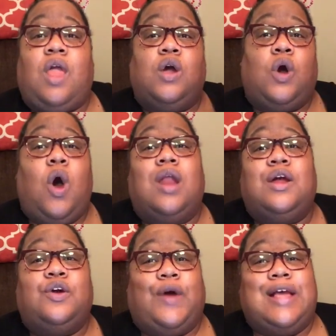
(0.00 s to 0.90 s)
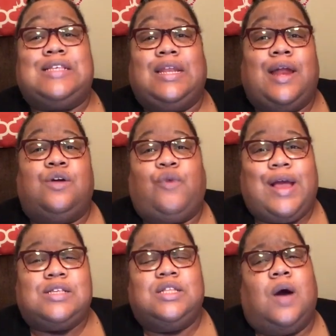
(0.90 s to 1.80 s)
calling grace and letting
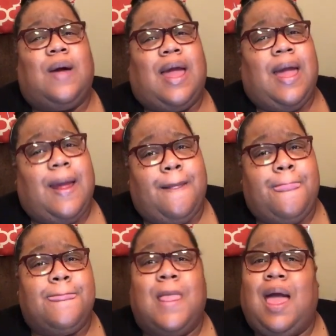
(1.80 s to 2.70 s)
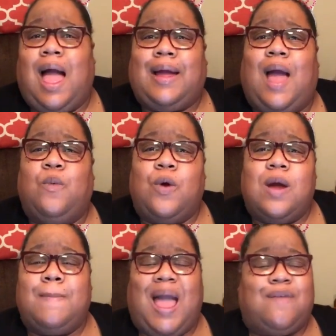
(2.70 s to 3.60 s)
grace know hey i got
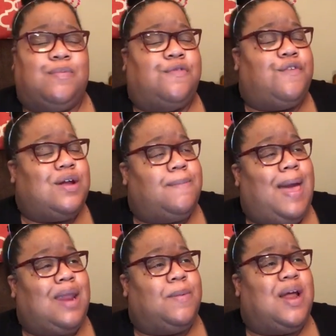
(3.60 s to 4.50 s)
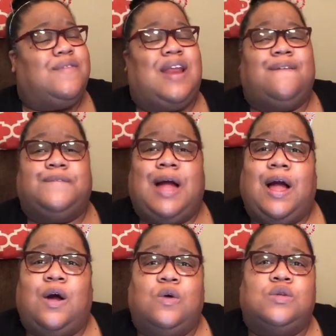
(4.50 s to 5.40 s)
word back from a friend of mine or whatever they
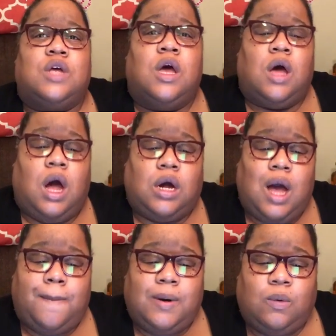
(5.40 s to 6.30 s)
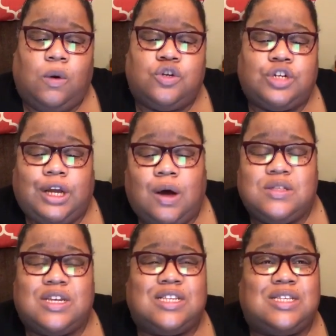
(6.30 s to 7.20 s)
found a couple of
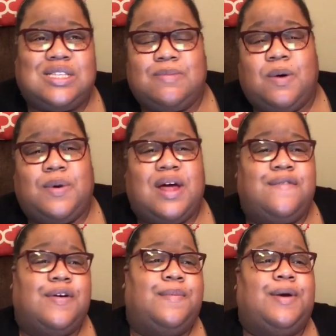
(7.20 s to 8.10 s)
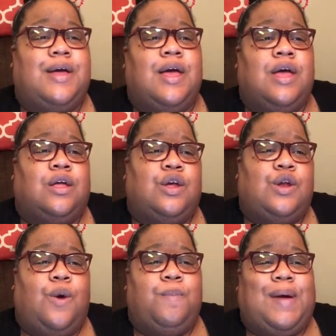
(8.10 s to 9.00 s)
rochelles in the system or whatever but you
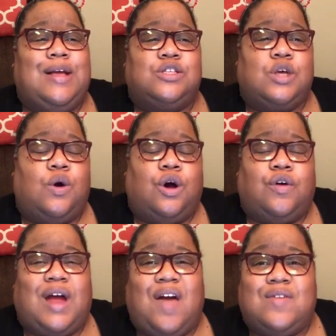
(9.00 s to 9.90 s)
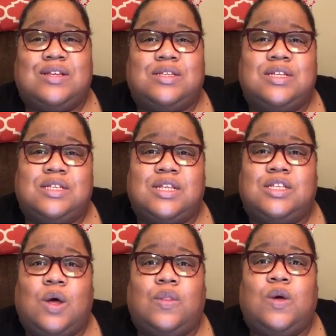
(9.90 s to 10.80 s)
know based on her having a sister it's
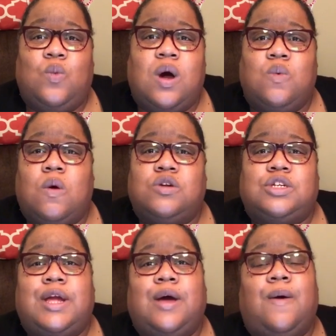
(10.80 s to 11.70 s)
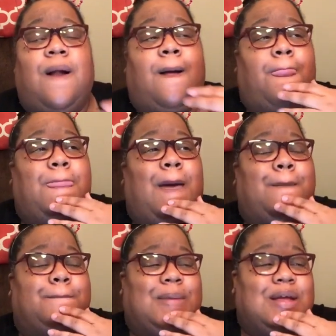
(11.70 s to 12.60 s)
only one rochelle that
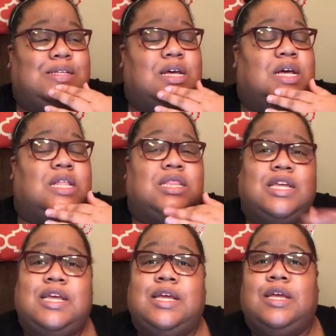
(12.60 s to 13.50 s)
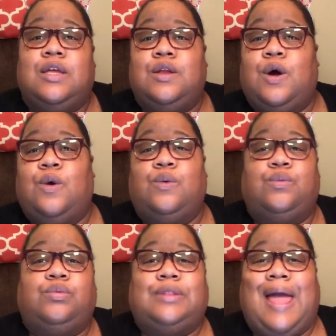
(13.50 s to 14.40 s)
meets the you know
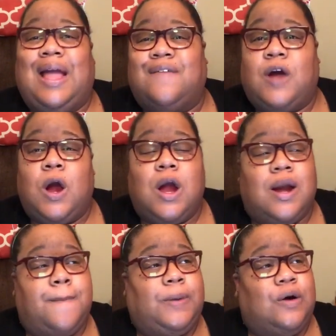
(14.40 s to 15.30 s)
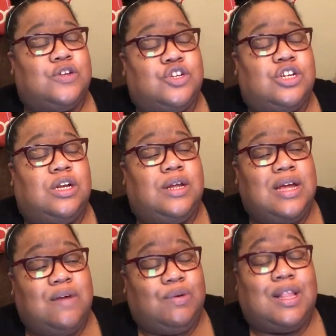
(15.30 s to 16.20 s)
thing of her and the person she
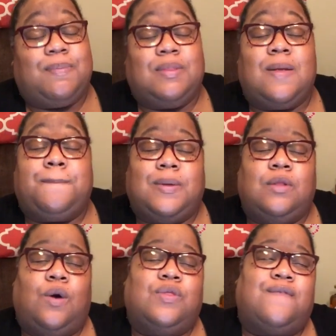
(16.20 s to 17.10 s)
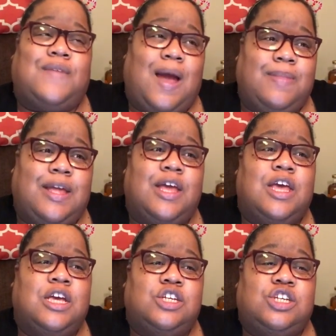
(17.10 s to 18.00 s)
lived with the, the no the family
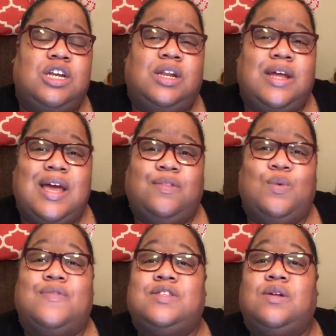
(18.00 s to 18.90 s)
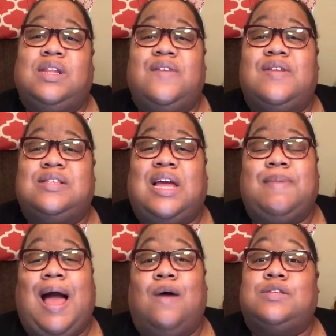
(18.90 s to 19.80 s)
she lived with still live in the same
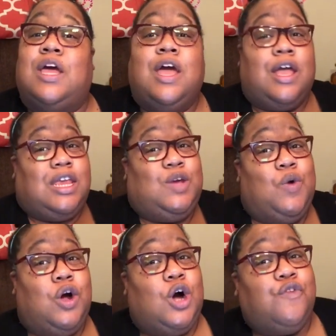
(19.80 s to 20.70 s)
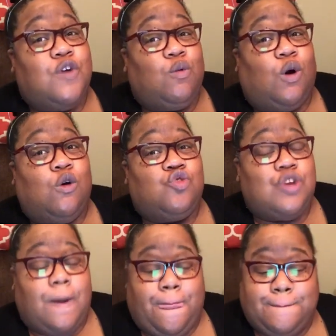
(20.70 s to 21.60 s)
house you want to go for a road
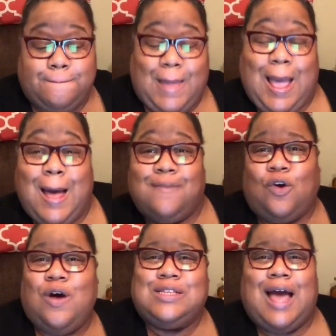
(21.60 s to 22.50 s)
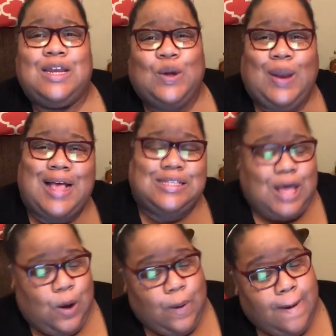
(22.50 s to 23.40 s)
trip of course I do. Let's
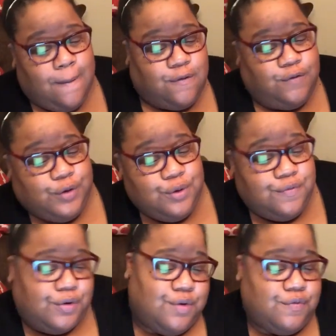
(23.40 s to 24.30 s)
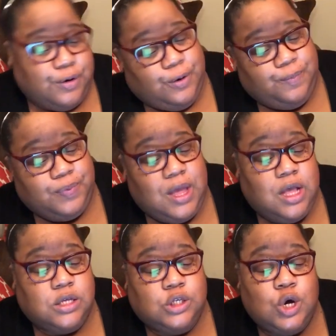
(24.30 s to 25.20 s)
go. Room, room, room.
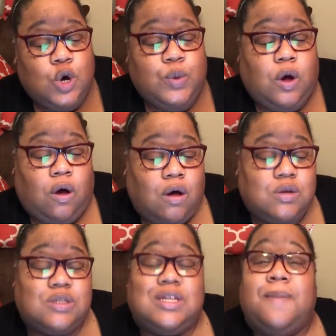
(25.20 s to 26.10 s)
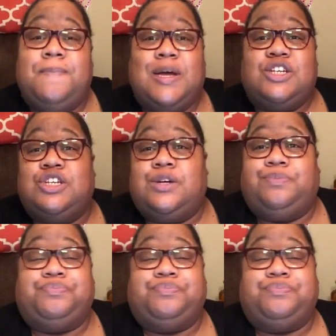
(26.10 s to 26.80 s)
So we also see Bishop